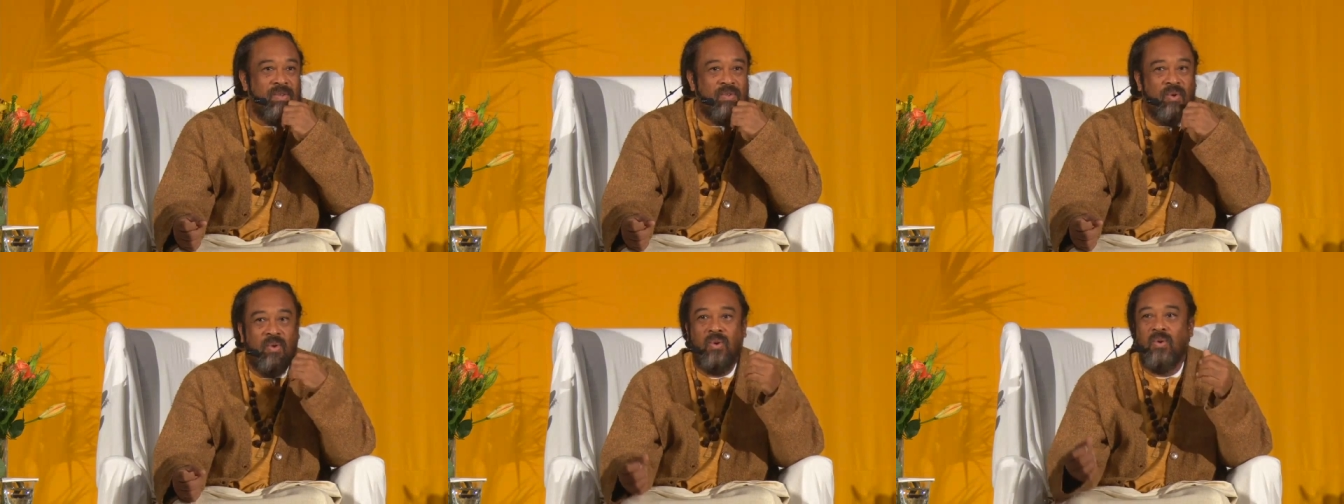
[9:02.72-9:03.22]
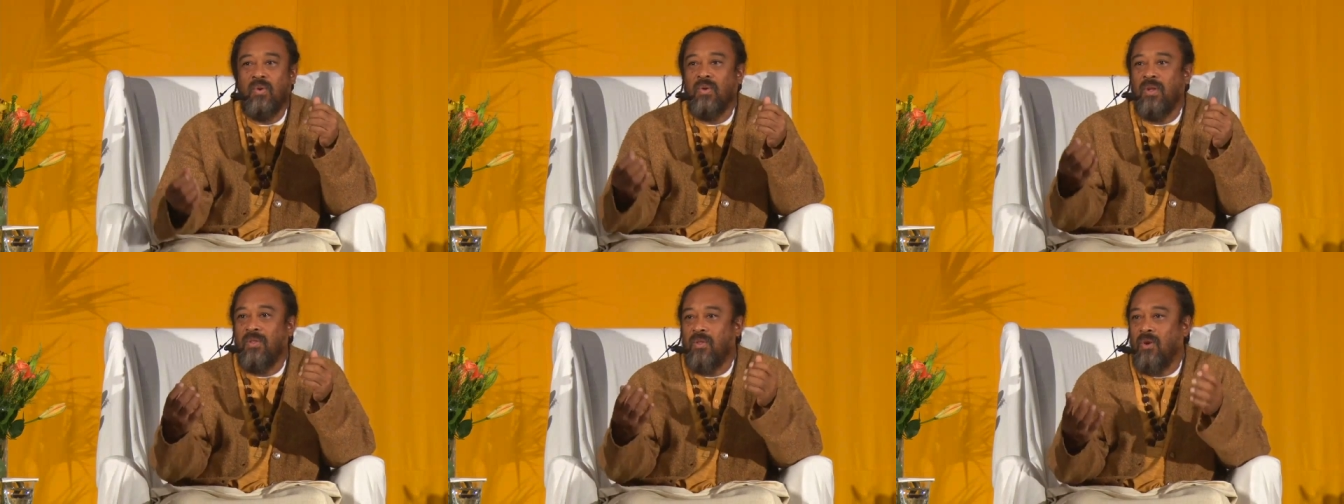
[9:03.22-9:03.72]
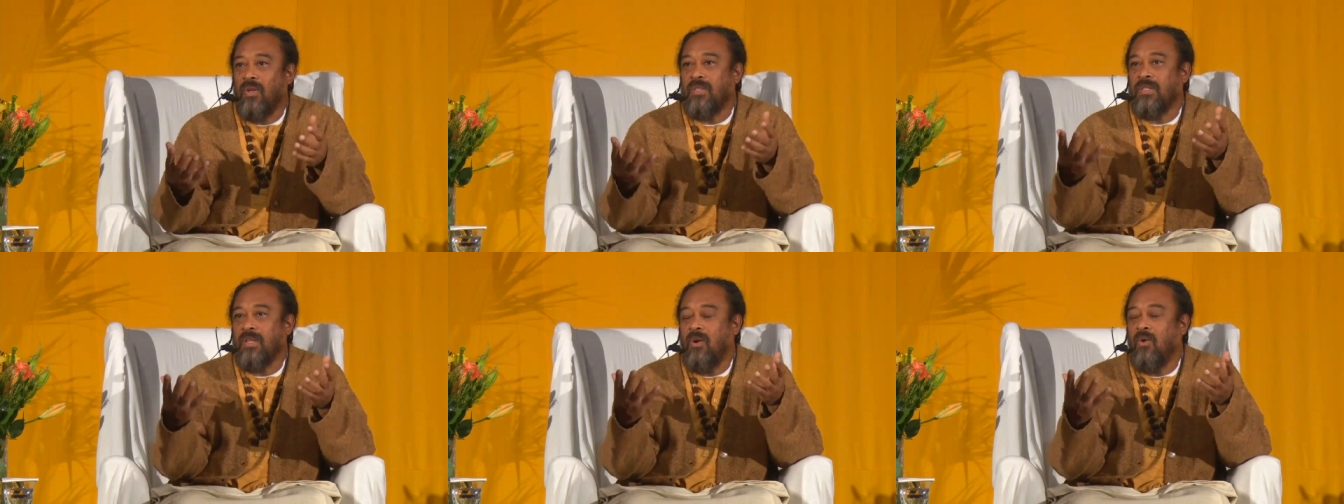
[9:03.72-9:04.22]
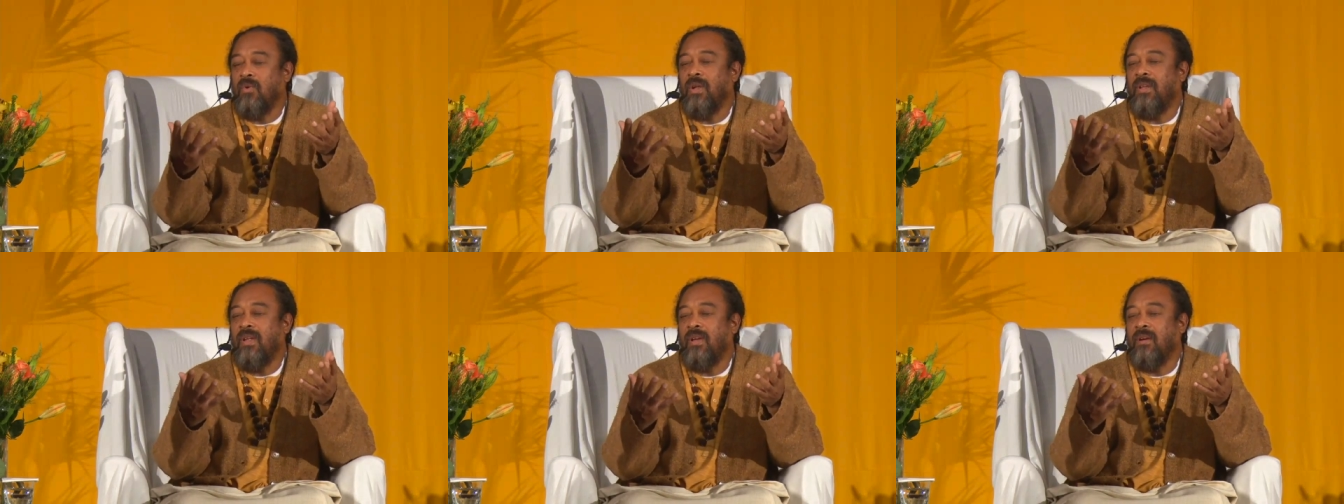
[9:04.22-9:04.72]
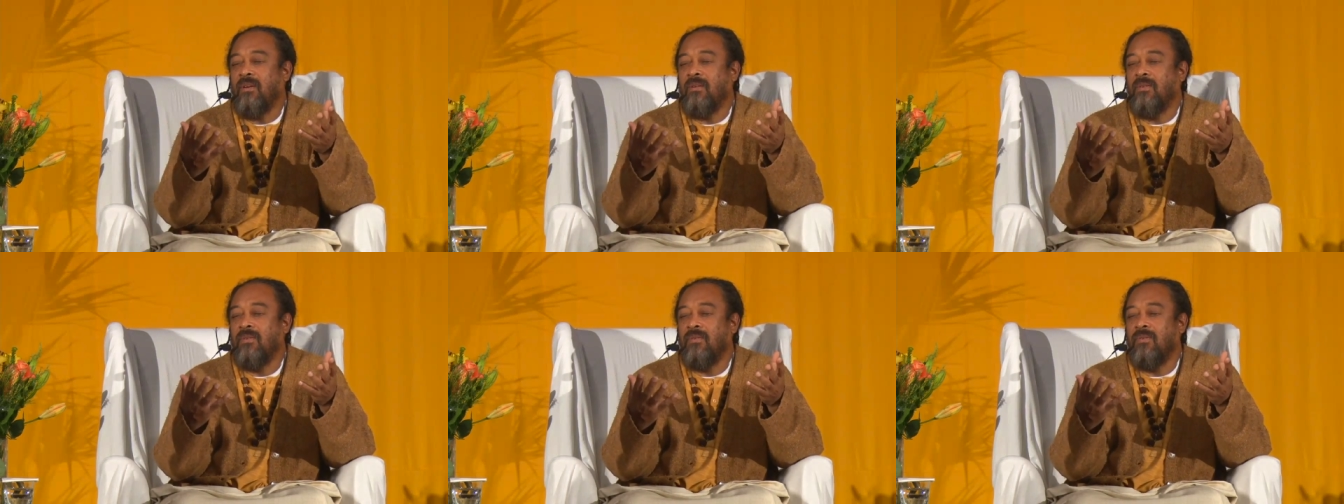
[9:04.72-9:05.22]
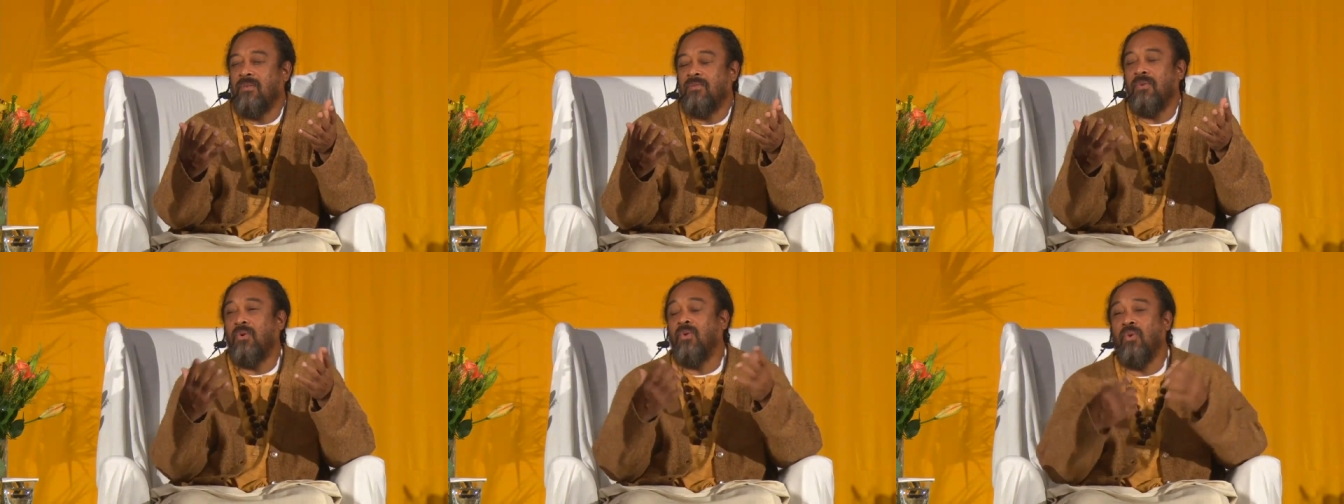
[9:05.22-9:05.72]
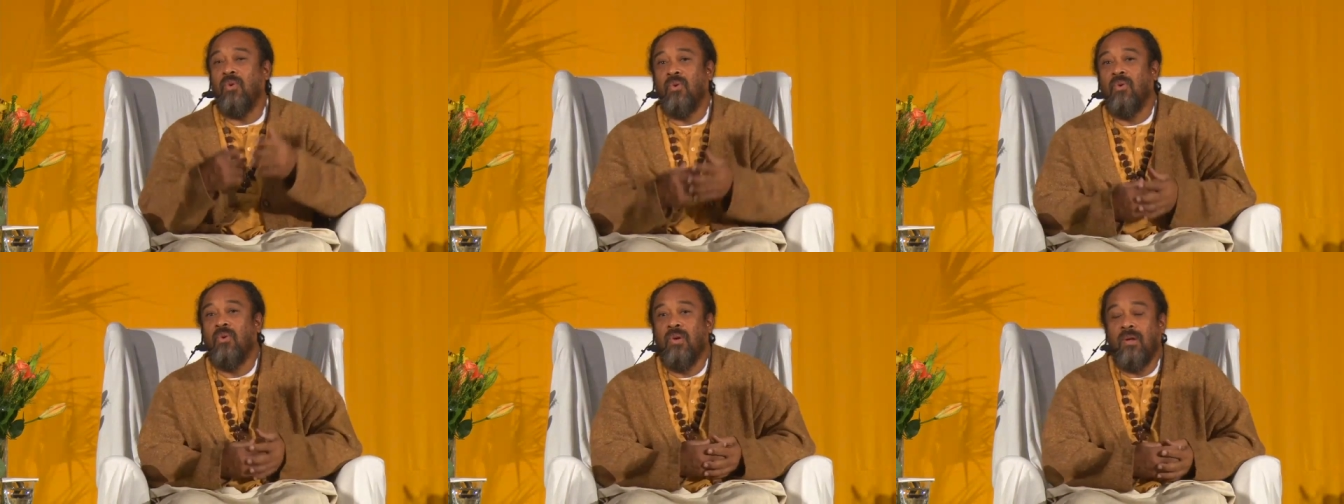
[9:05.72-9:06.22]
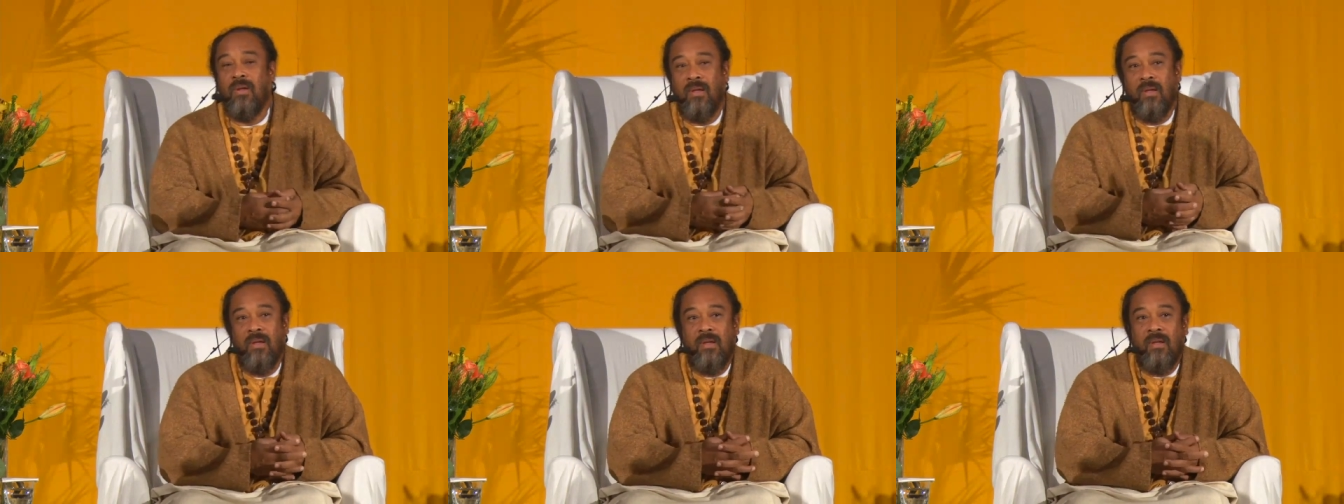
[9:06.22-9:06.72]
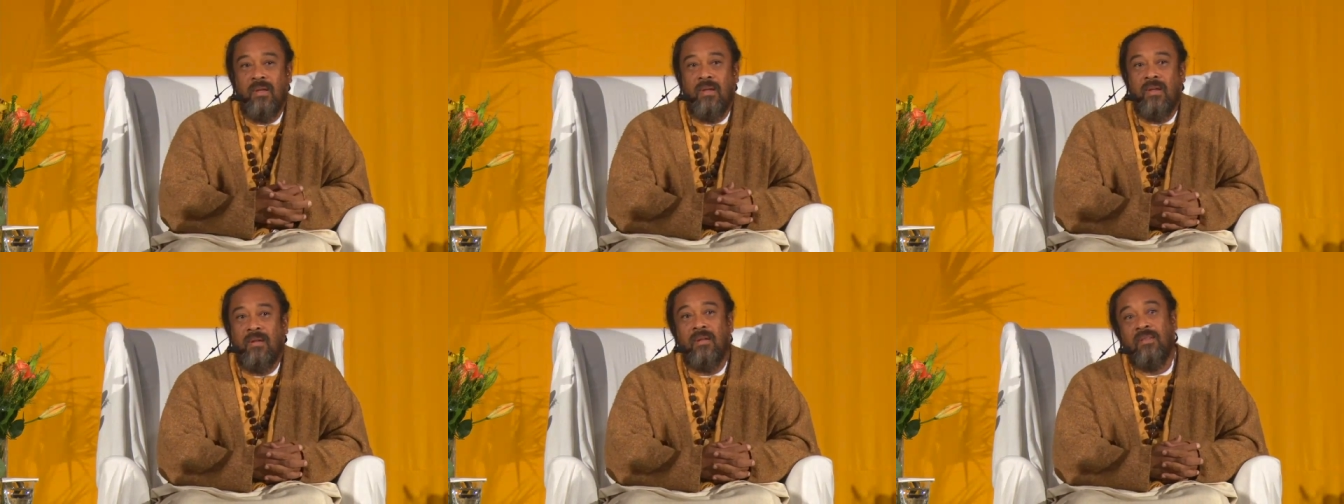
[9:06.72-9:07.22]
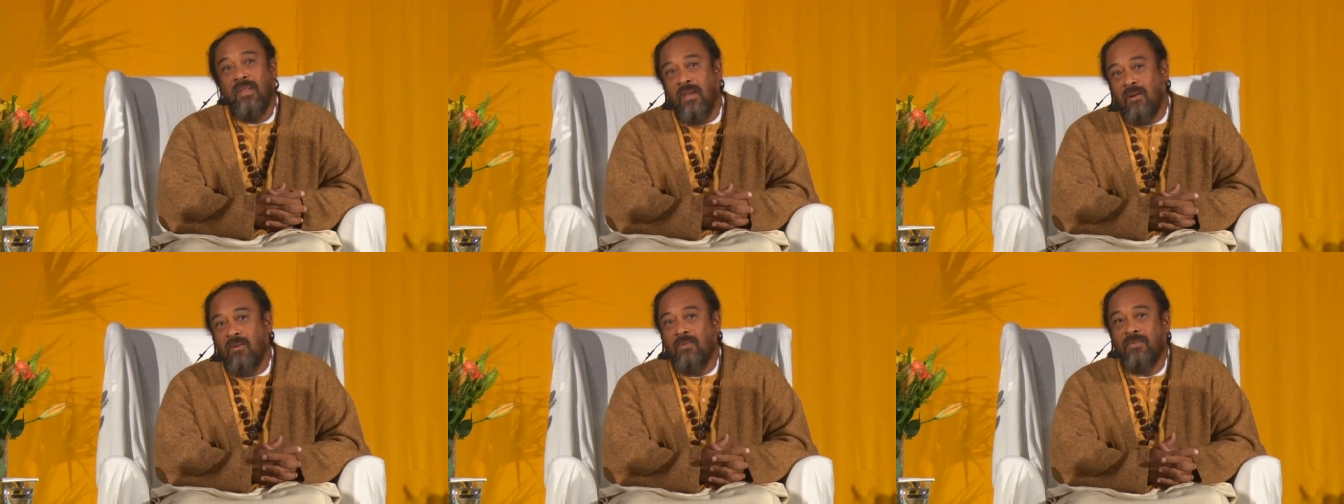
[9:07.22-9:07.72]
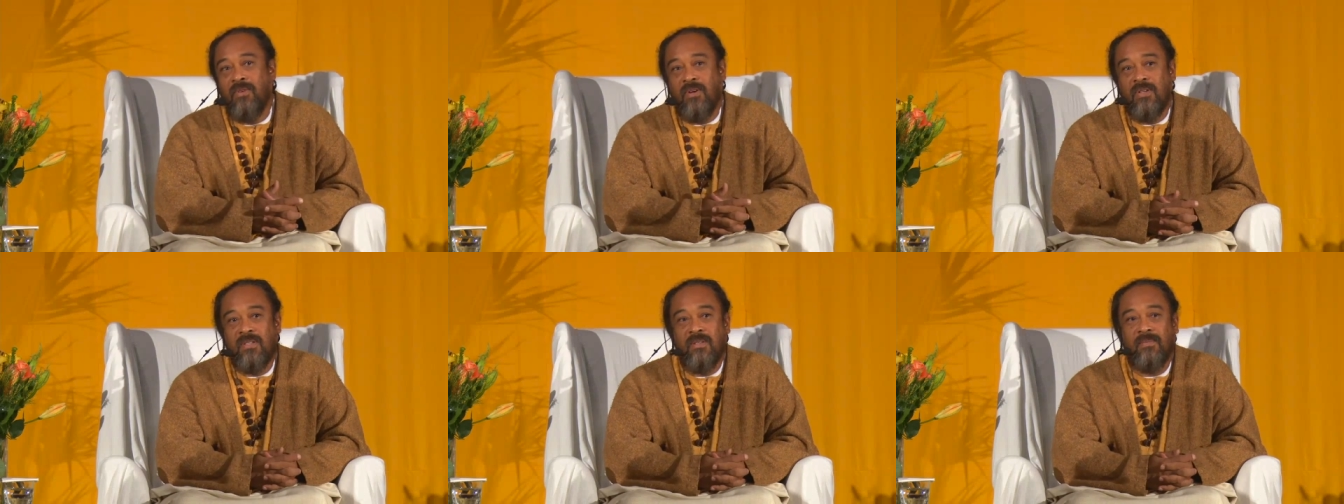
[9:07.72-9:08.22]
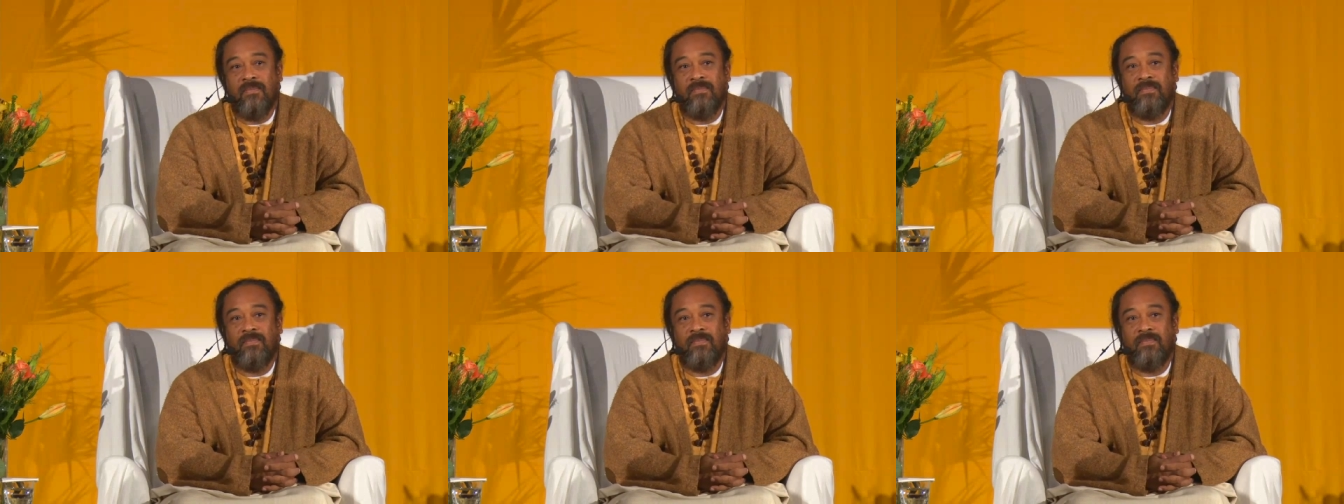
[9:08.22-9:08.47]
So the thoughts are only there for who? The thinker of thoughts.